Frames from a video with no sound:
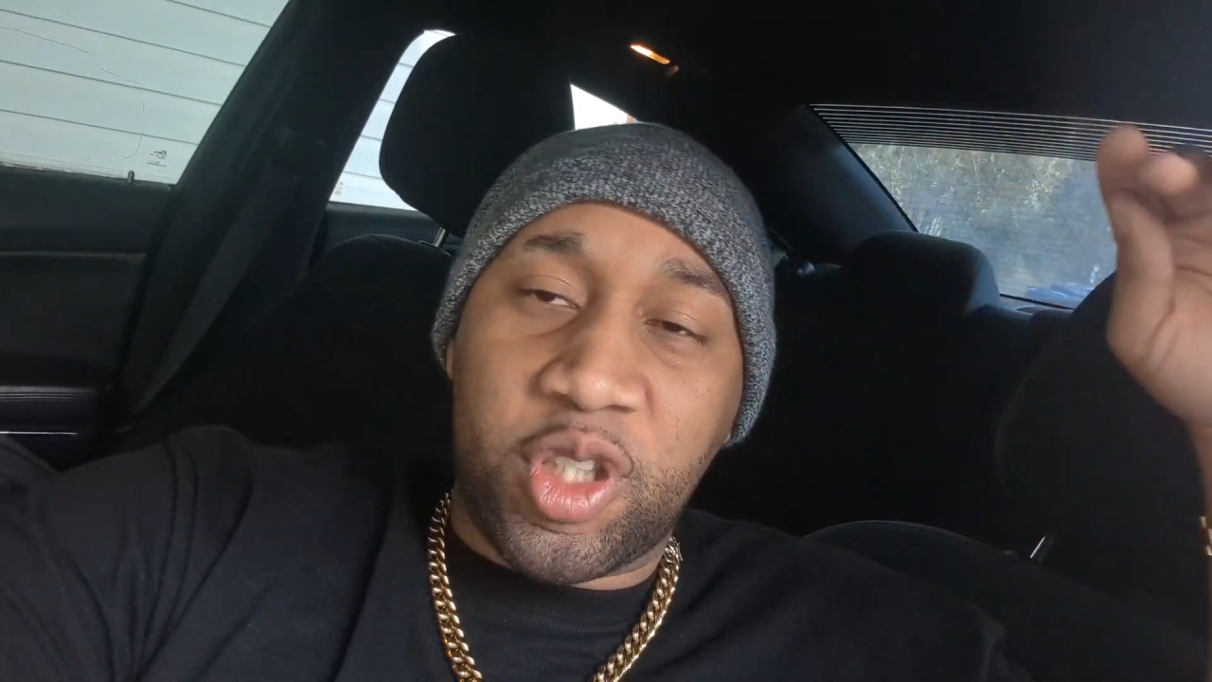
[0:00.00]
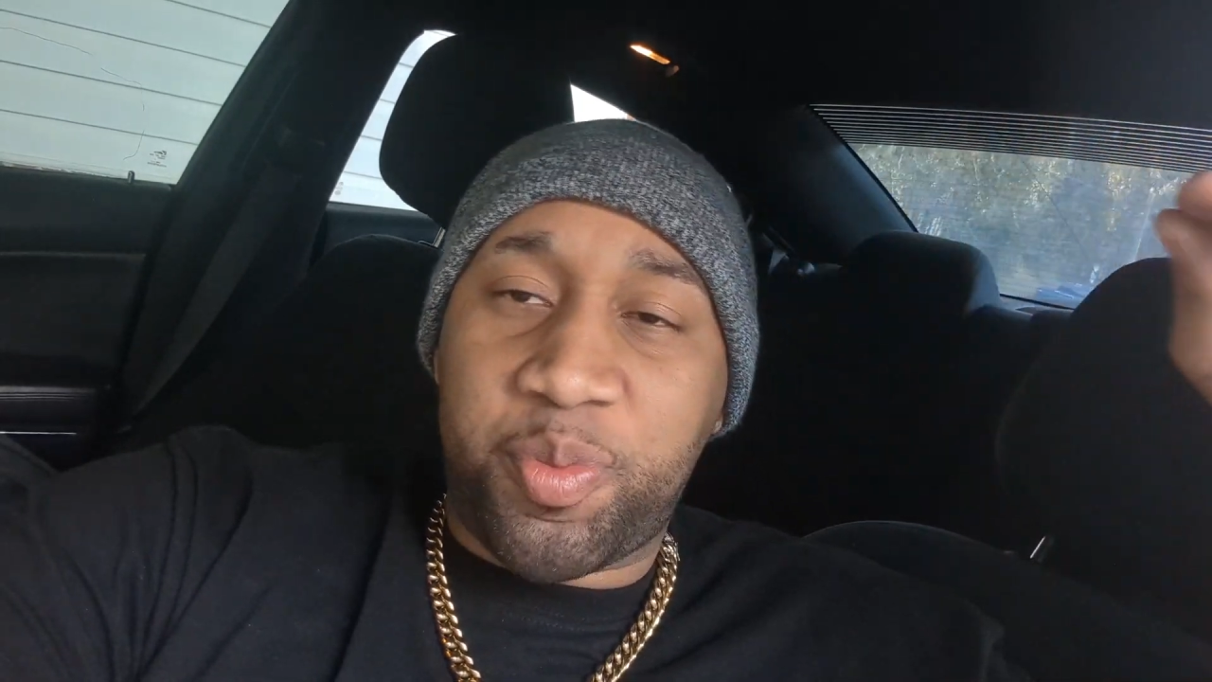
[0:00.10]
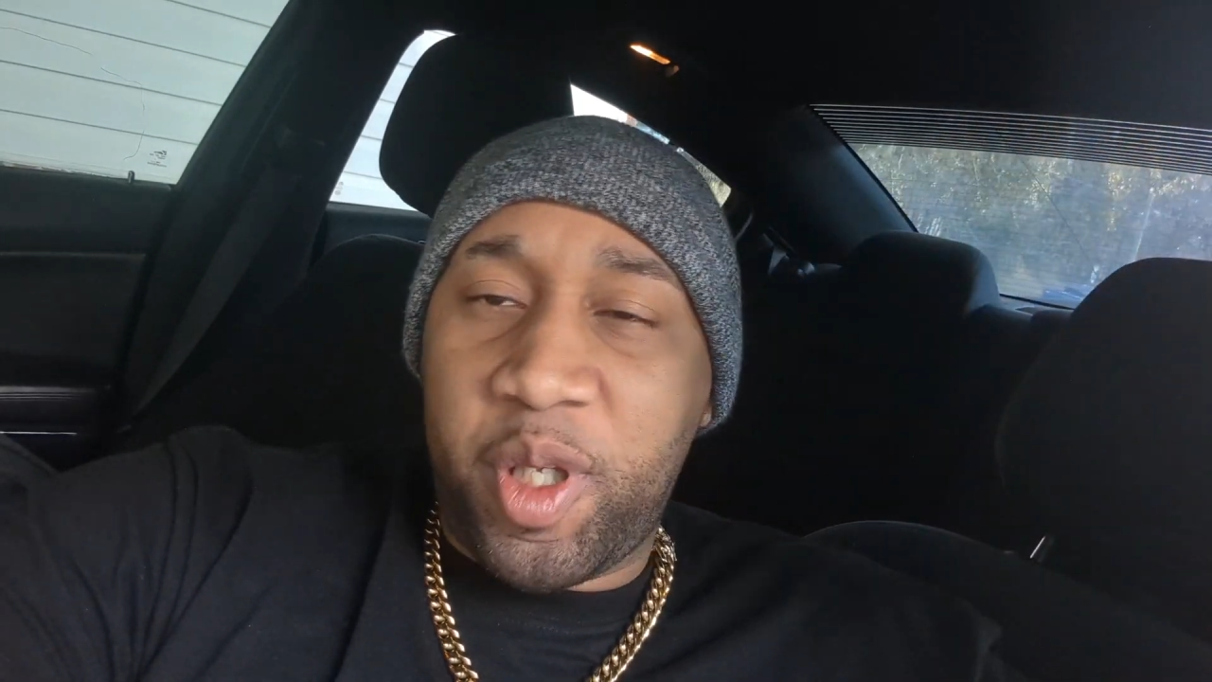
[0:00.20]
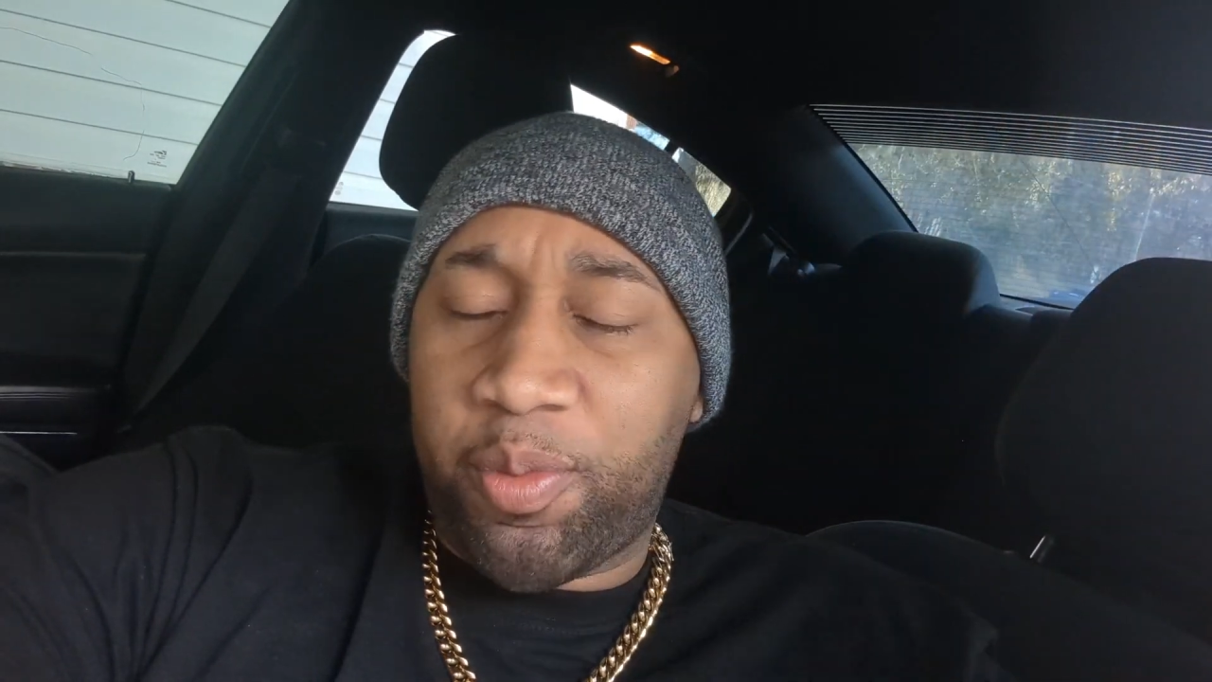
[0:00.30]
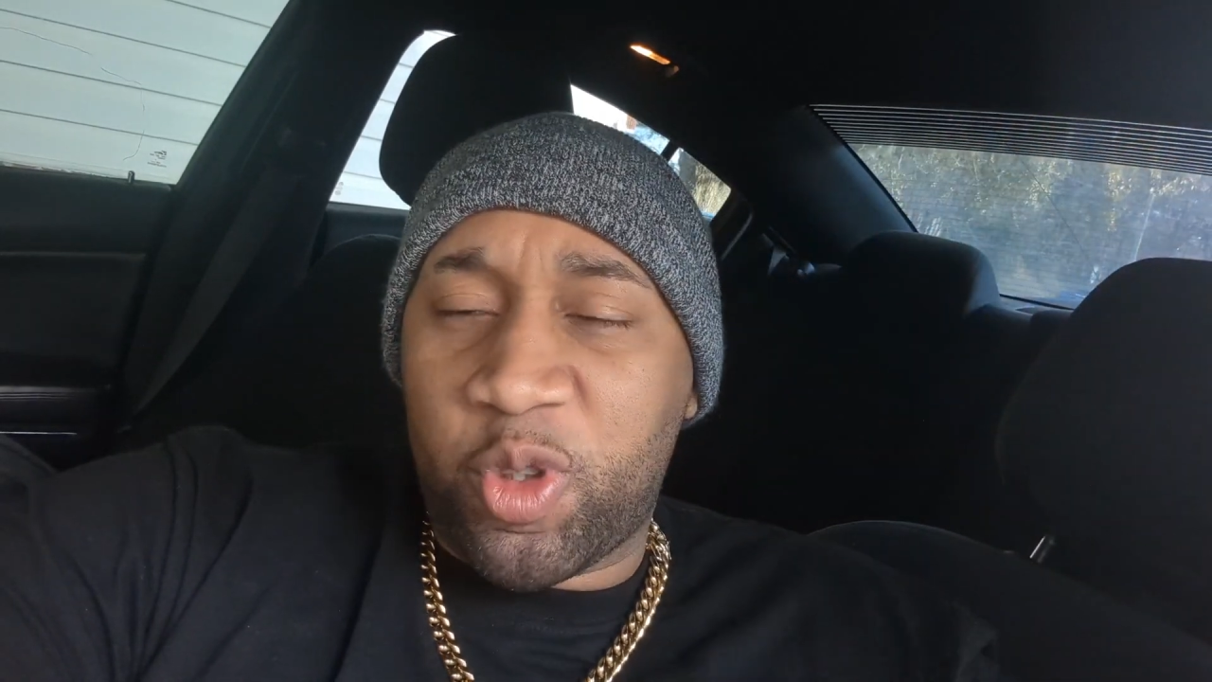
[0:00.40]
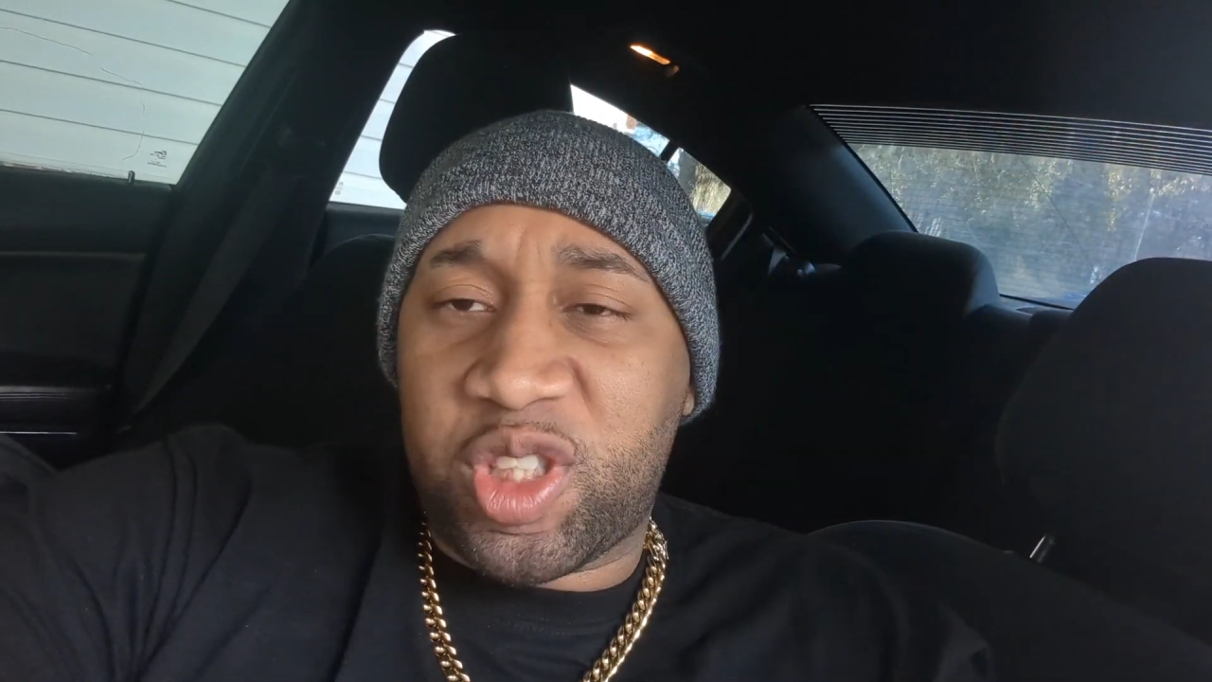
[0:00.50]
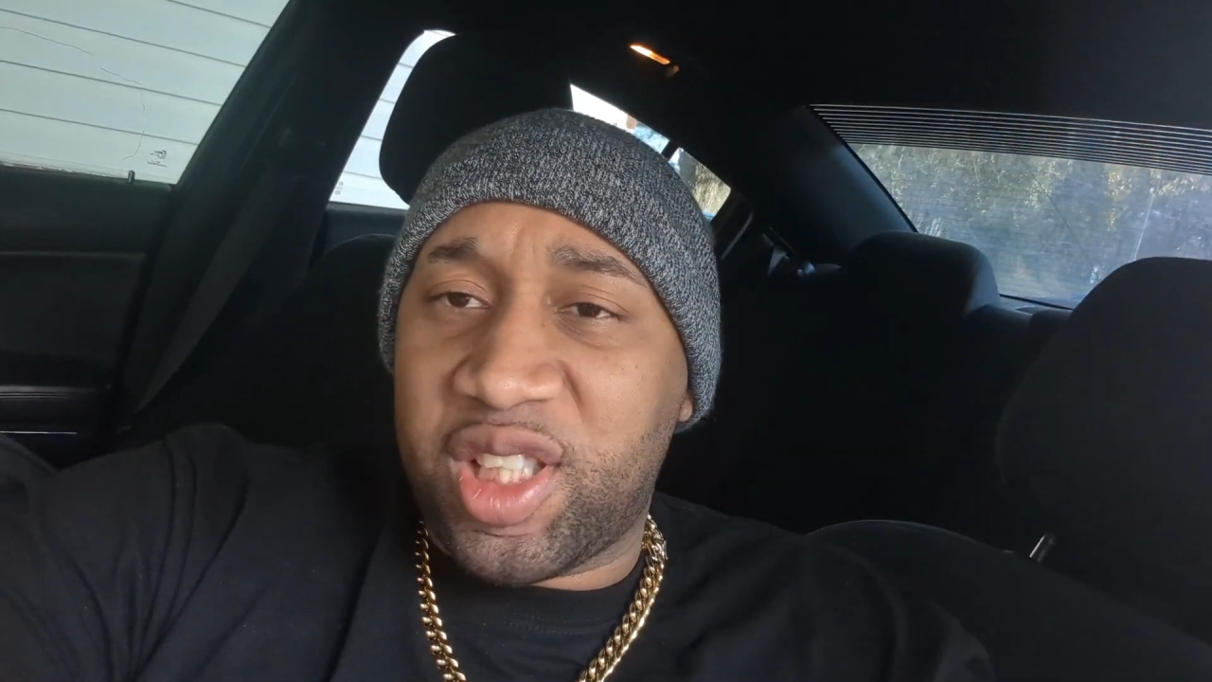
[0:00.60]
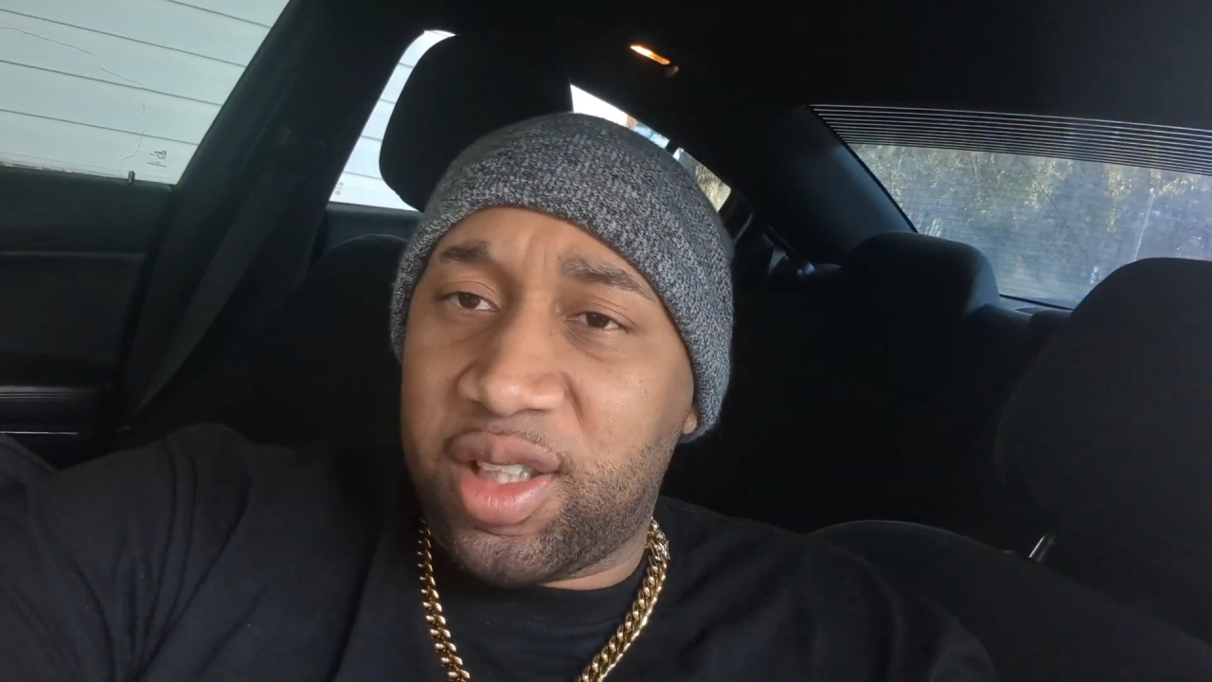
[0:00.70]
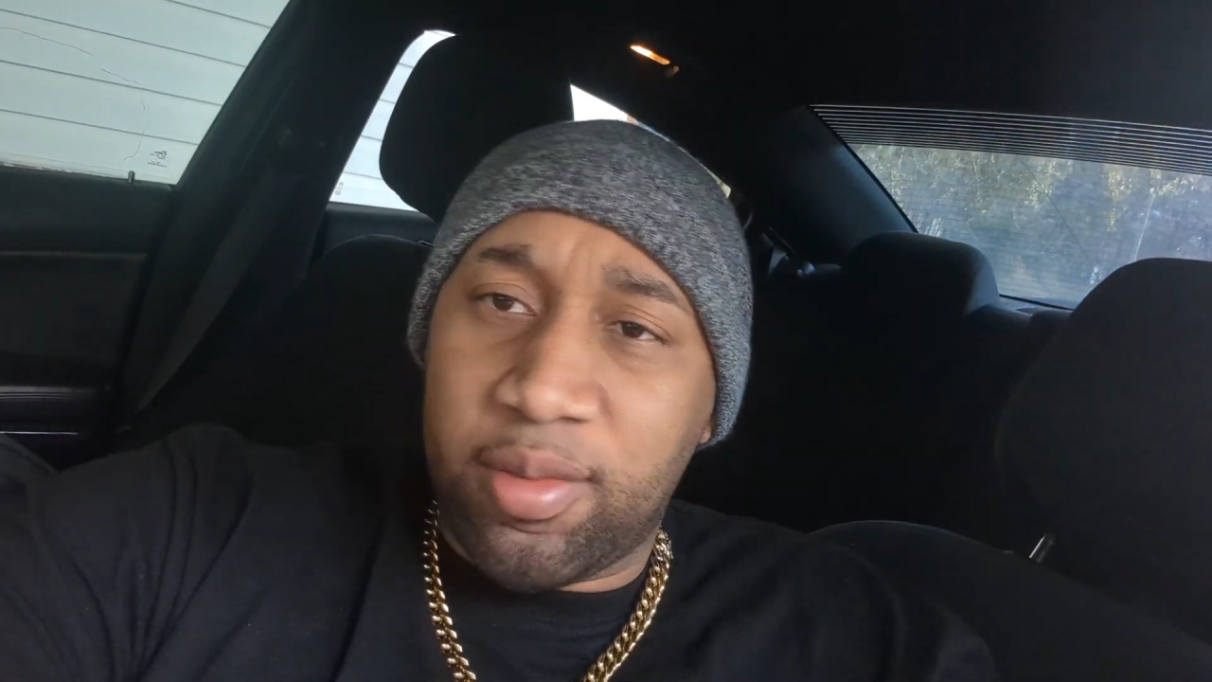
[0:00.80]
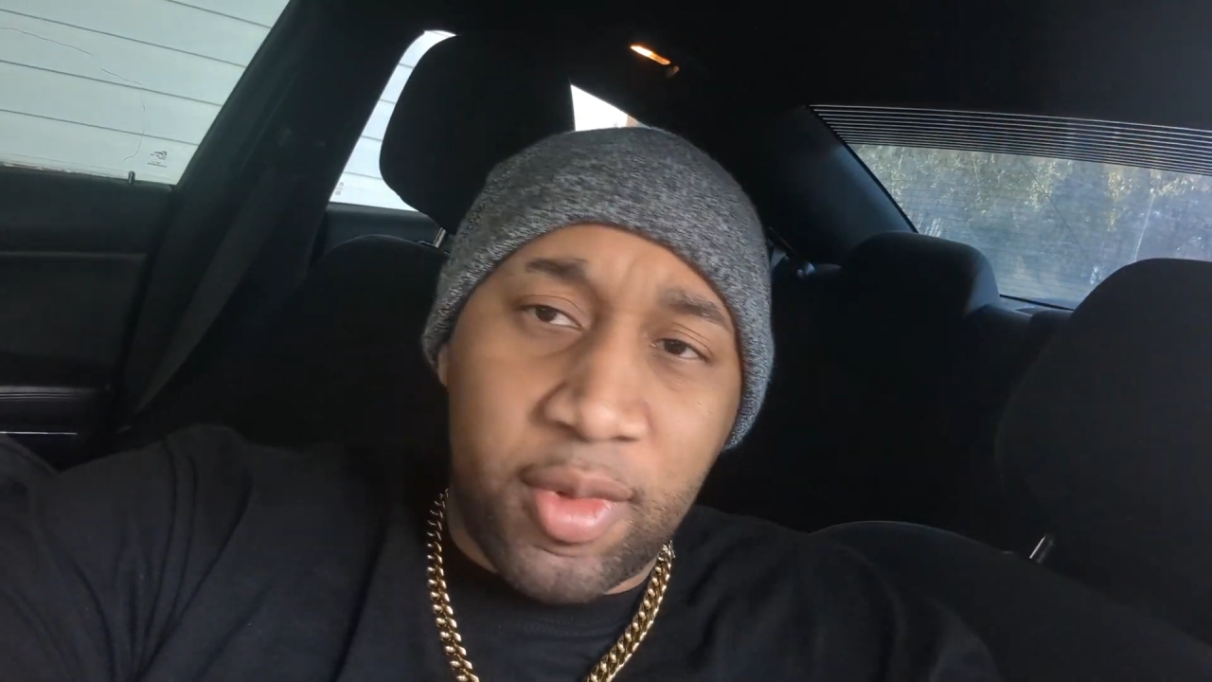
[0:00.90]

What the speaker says: his people should